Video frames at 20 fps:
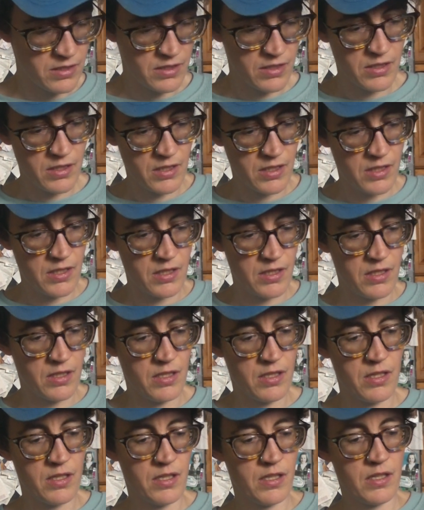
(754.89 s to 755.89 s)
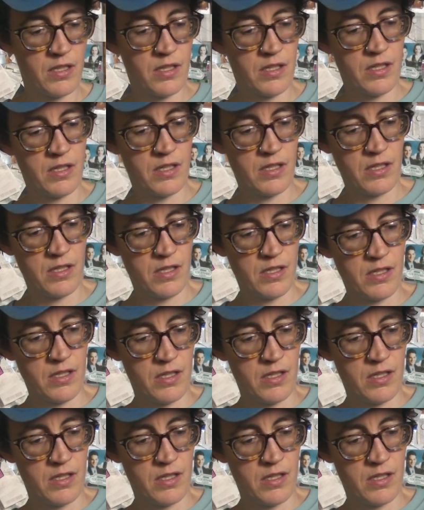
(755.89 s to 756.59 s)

No one is speaking in this clip.